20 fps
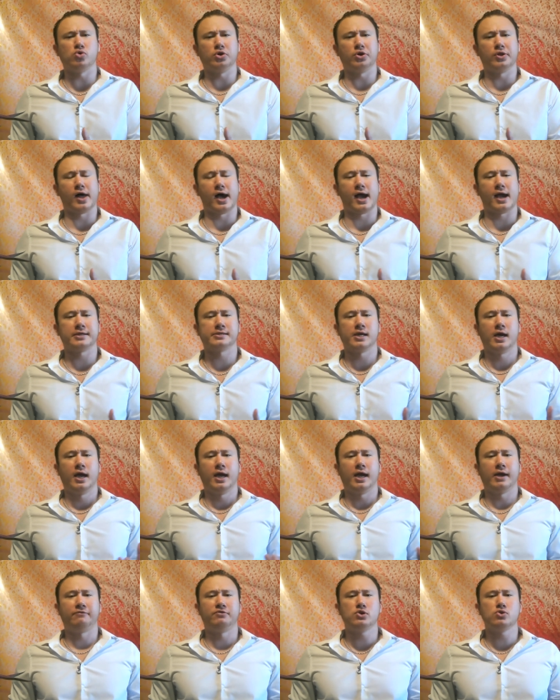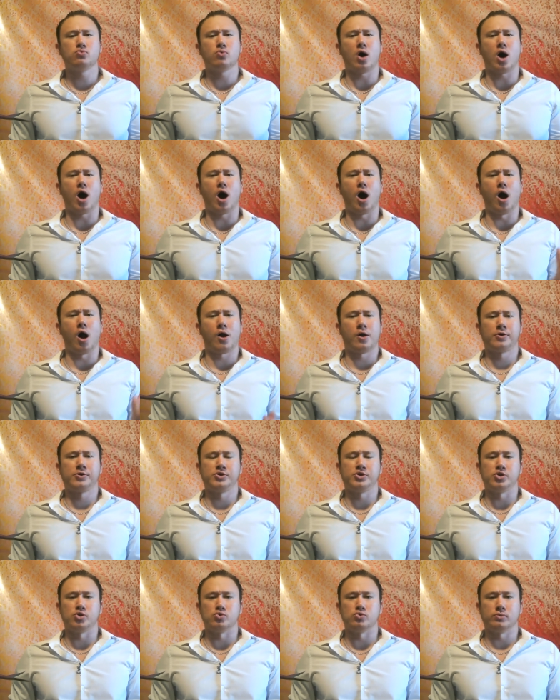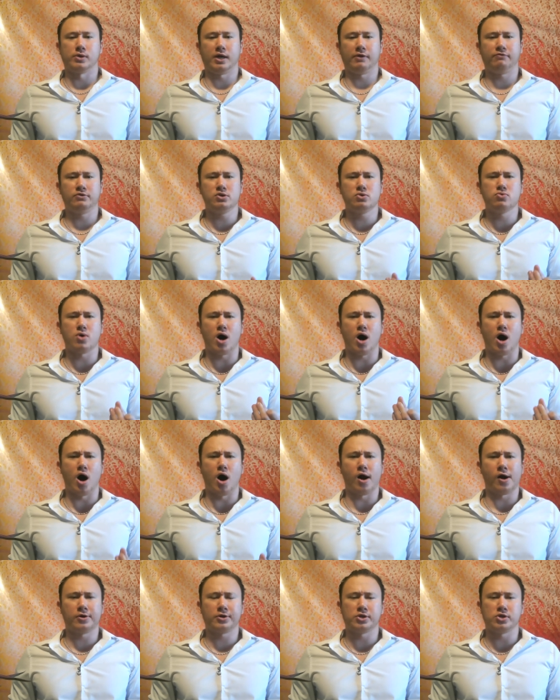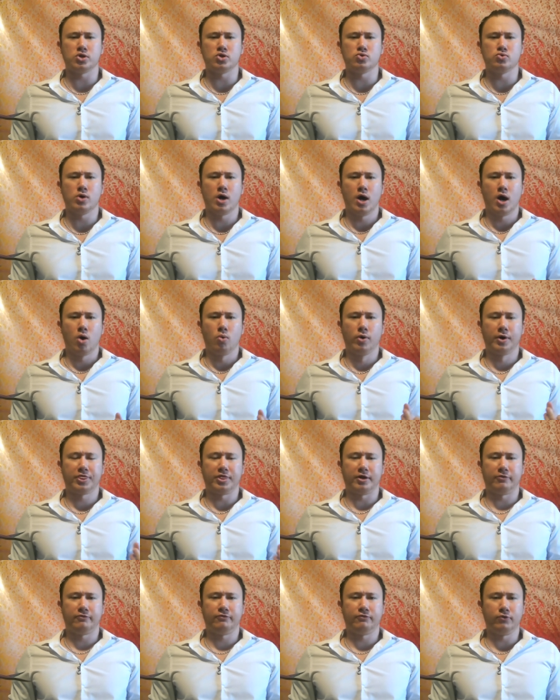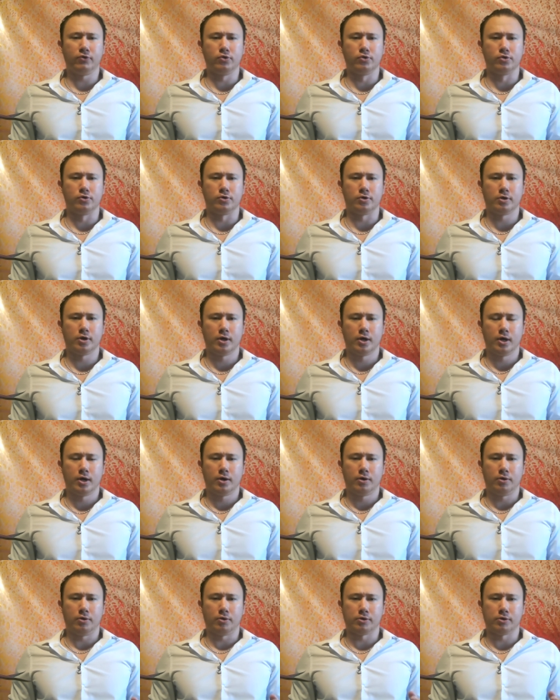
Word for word: realize if you argue, if you argue with a fool